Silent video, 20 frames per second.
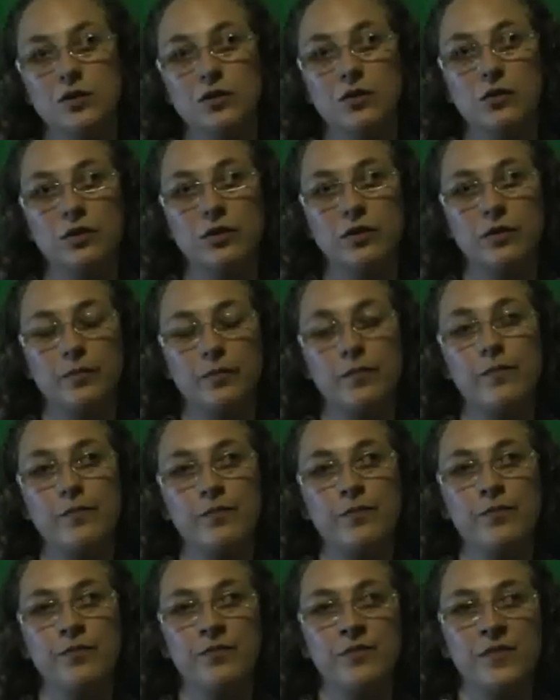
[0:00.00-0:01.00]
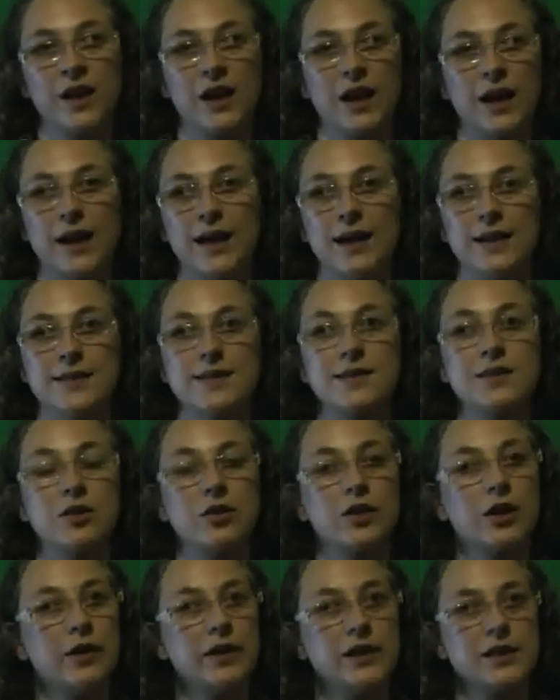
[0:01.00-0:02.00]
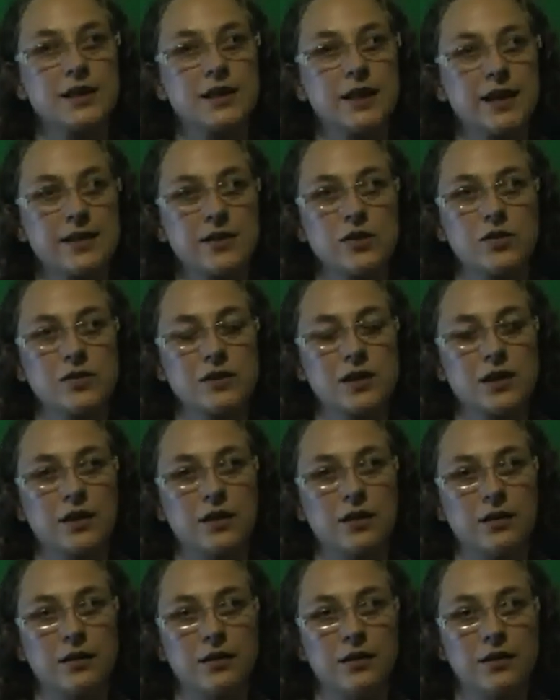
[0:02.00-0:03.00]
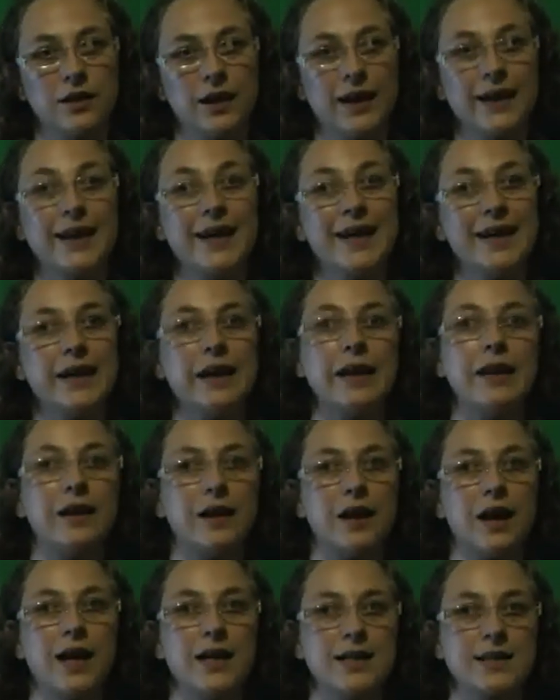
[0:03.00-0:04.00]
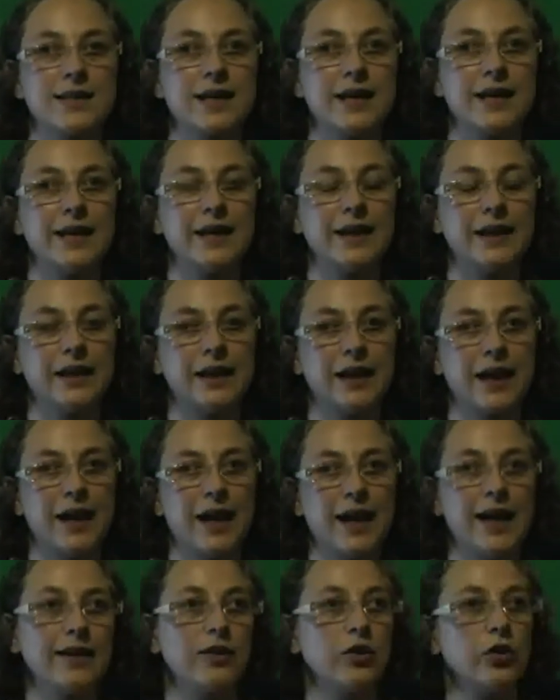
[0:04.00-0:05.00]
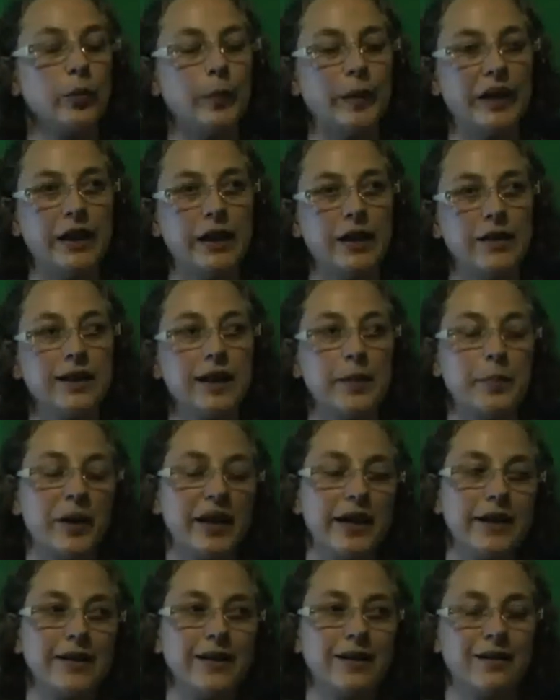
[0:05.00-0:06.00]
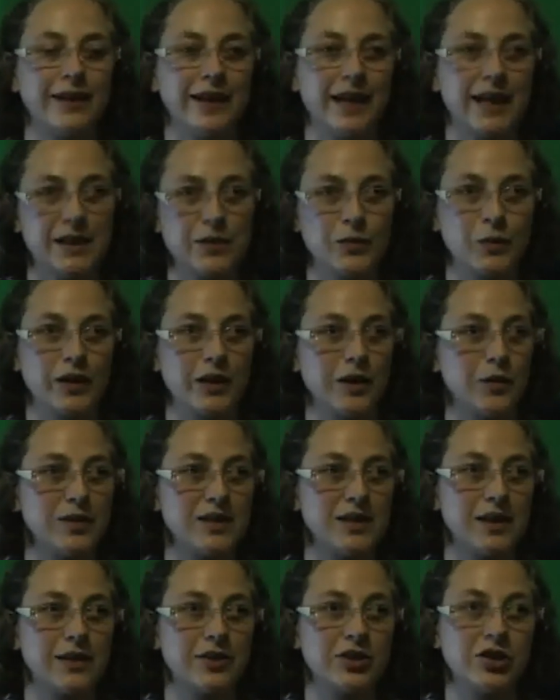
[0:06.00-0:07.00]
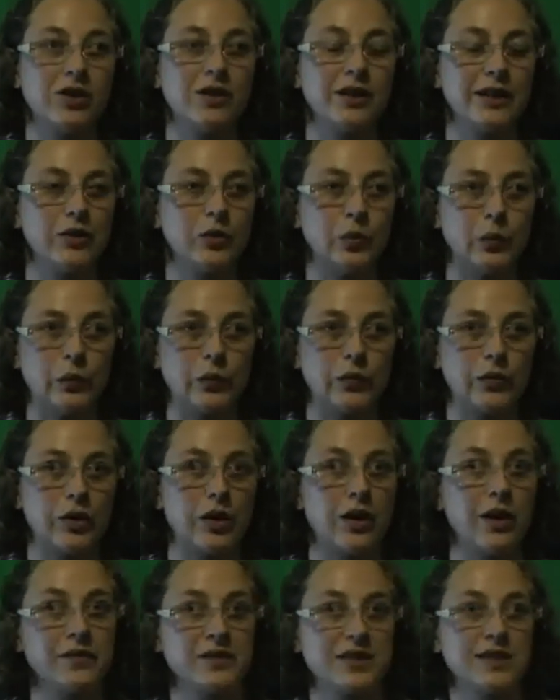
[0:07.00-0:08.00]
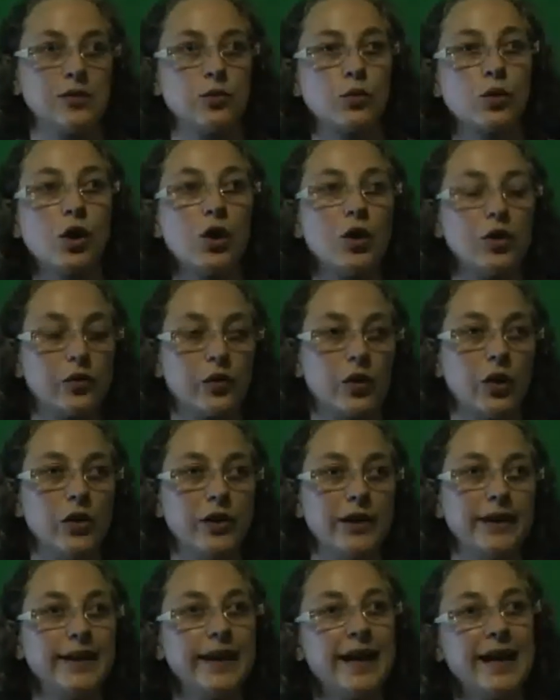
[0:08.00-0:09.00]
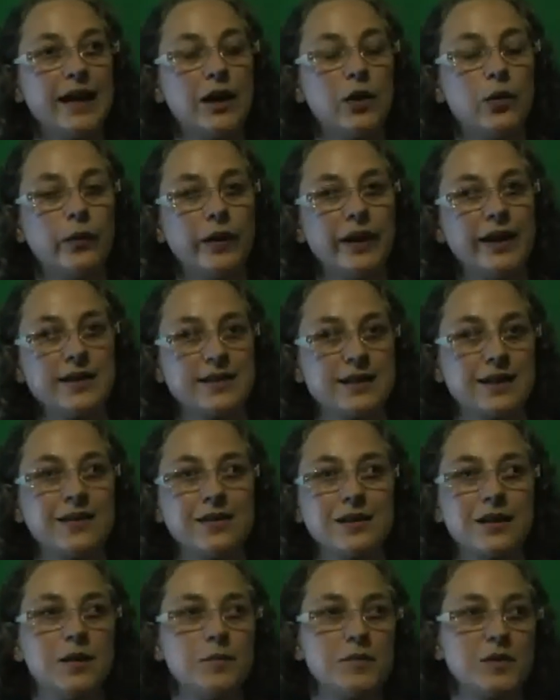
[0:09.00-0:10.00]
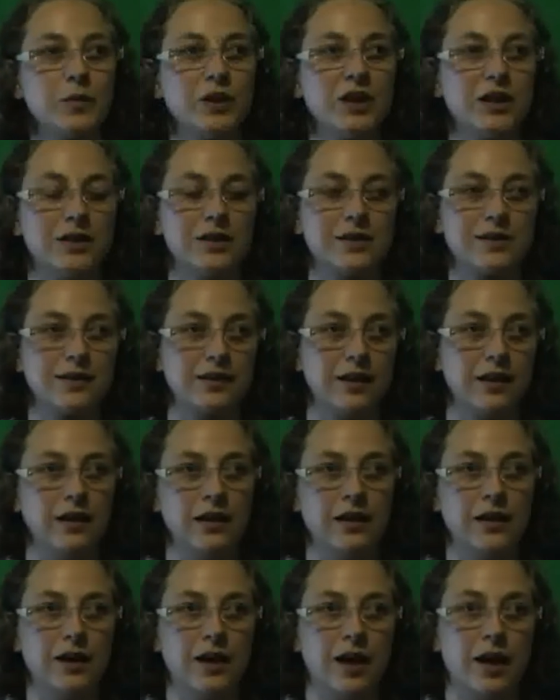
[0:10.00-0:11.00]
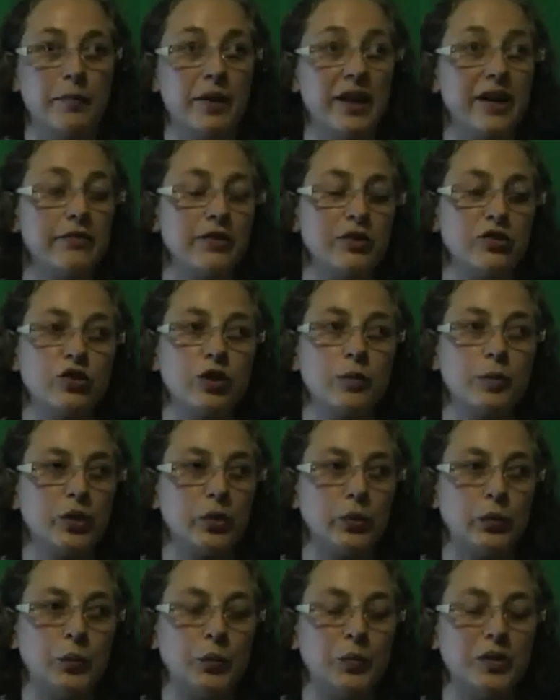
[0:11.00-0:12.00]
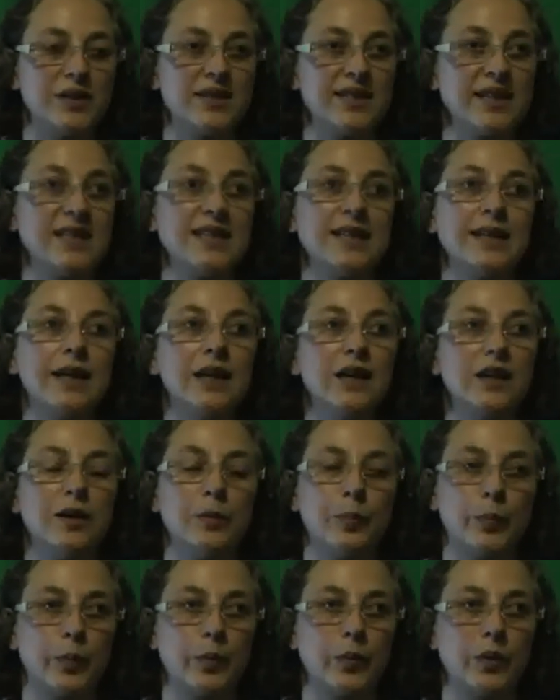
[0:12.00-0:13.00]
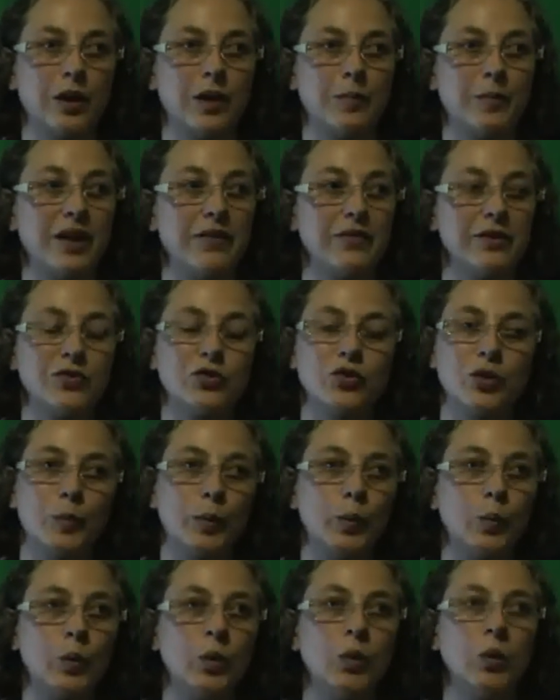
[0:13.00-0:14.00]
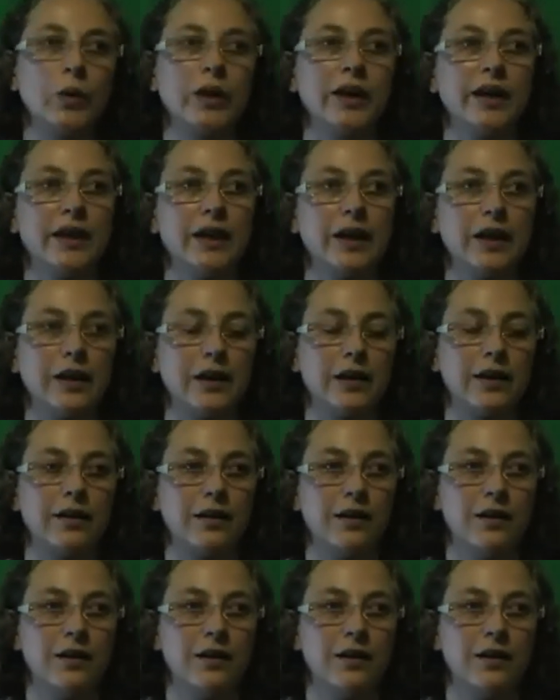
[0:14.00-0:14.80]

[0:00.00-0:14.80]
wrong and start going to their doctor again and saying, hang on a minute, that pain that I had when I was a child, I've still got, only now it's 10 times worse. I'm having trouble sitting up, I'm having trouble walking,